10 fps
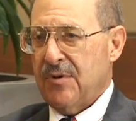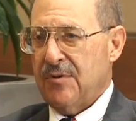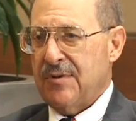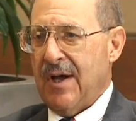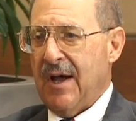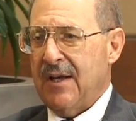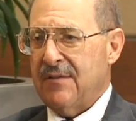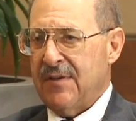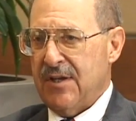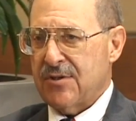who died
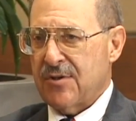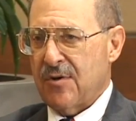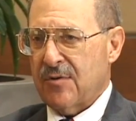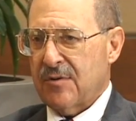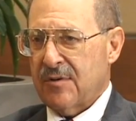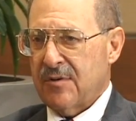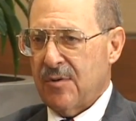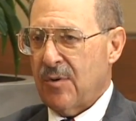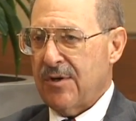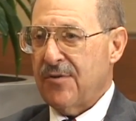of heat stroke,
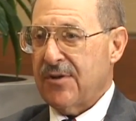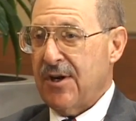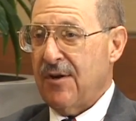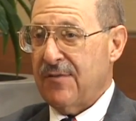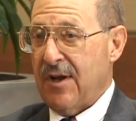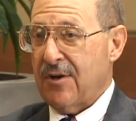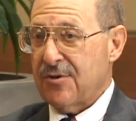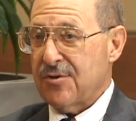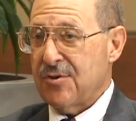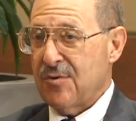who were under the care of
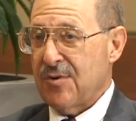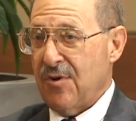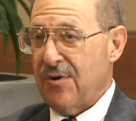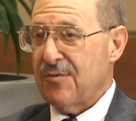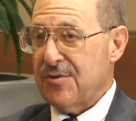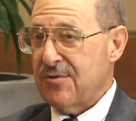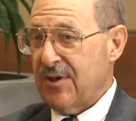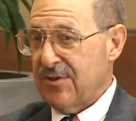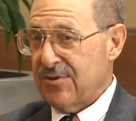doctors who were on a restricted